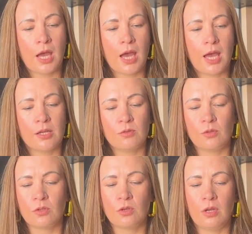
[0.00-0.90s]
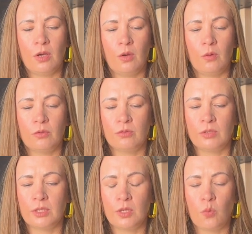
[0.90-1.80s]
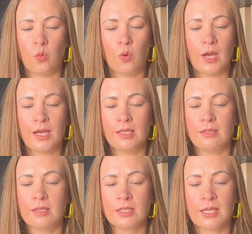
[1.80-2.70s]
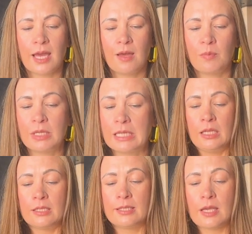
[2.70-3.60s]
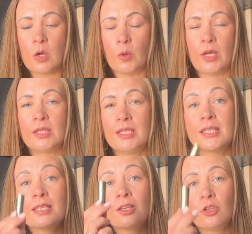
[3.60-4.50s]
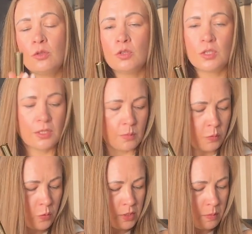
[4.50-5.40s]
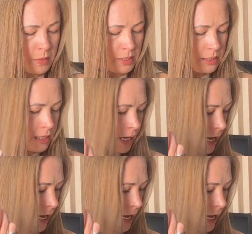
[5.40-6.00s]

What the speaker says: I do not know really why this happened. So this is a huge disappointment.